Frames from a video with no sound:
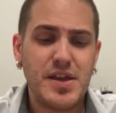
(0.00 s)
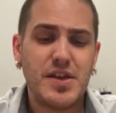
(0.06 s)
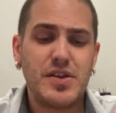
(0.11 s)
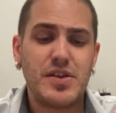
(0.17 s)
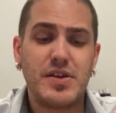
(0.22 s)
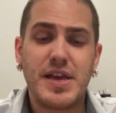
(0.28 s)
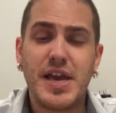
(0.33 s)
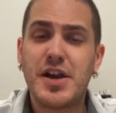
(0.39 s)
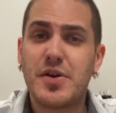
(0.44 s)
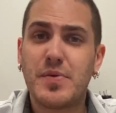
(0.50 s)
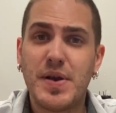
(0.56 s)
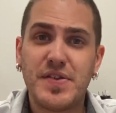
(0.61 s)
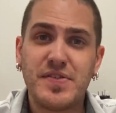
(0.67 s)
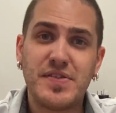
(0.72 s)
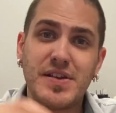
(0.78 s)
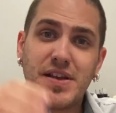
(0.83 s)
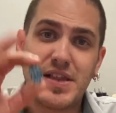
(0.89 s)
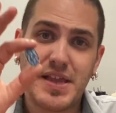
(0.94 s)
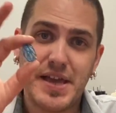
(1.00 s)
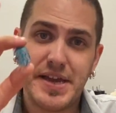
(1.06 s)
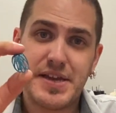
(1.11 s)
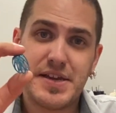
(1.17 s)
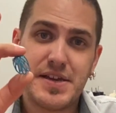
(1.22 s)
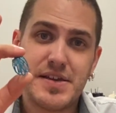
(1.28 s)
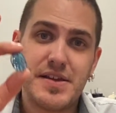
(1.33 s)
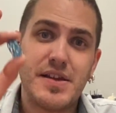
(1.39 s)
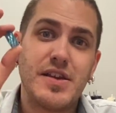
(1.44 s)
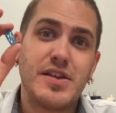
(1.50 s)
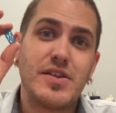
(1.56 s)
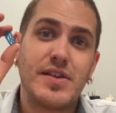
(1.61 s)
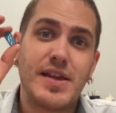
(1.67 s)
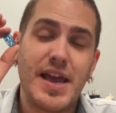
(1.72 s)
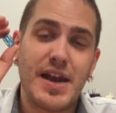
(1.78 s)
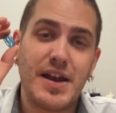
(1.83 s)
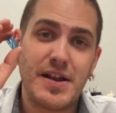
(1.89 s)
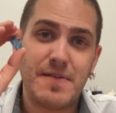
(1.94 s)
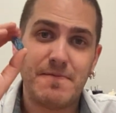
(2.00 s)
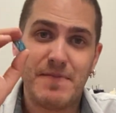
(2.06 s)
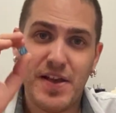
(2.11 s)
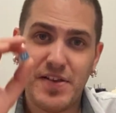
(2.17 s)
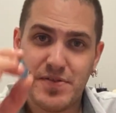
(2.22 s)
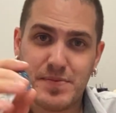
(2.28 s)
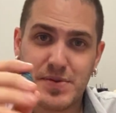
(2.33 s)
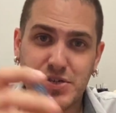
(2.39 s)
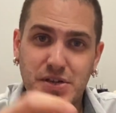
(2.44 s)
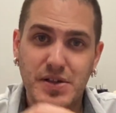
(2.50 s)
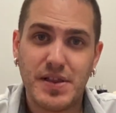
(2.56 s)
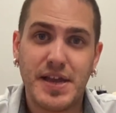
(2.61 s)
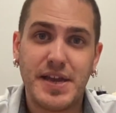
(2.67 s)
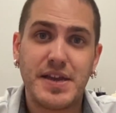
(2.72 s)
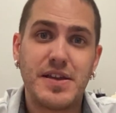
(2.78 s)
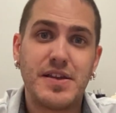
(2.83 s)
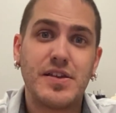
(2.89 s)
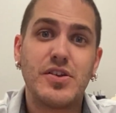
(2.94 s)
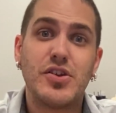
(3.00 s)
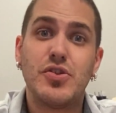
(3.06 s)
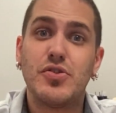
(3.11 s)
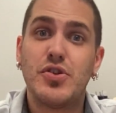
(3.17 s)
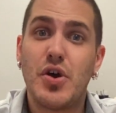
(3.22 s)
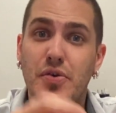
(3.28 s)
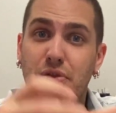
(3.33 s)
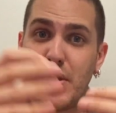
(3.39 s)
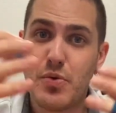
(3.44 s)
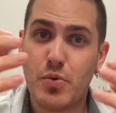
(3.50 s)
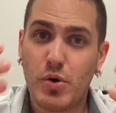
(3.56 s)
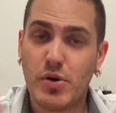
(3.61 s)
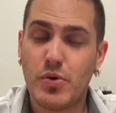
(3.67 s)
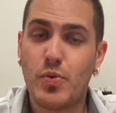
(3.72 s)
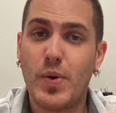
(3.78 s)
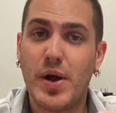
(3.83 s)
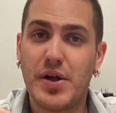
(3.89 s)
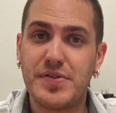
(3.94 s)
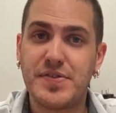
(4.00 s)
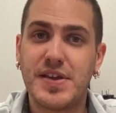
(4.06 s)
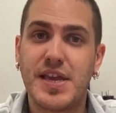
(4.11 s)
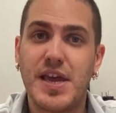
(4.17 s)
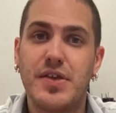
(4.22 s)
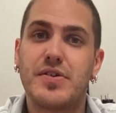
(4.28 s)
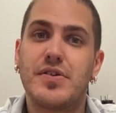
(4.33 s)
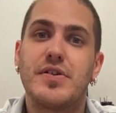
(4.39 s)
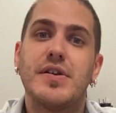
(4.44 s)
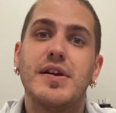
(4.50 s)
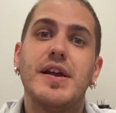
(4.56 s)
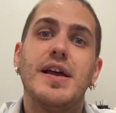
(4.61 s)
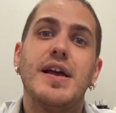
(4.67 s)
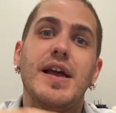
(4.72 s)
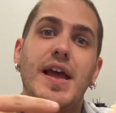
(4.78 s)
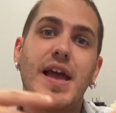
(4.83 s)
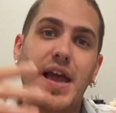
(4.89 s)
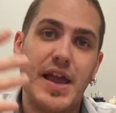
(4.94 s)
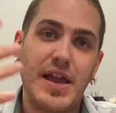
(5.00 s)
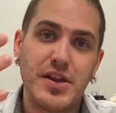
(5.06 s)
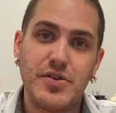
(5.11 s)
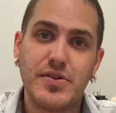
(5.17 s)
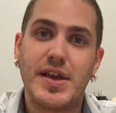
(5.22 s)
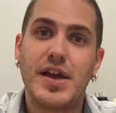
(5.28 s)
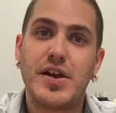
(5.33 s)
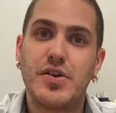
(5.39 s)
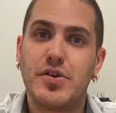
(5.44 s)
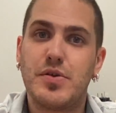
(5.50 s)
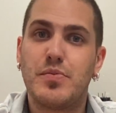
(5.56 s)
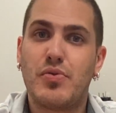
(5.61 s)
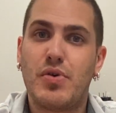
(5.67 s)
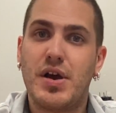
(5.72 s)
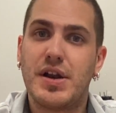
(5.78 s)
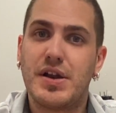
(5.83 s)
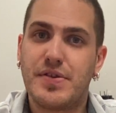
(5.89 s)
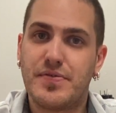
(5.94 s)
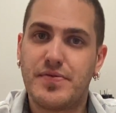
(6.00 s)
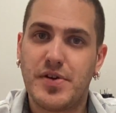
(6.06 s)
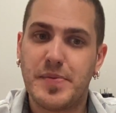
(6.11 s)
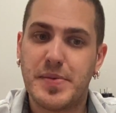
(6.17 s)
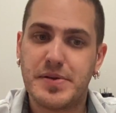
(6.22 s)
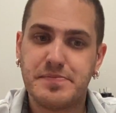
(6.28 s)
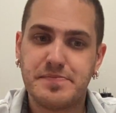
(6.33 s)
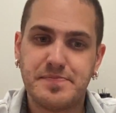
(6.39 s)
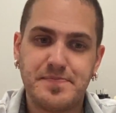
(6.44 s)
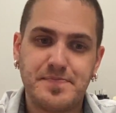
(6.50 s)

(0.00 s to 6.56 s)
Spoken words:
You get a resin you like, you get an investment you like, you know they work well together, and you get good products from it.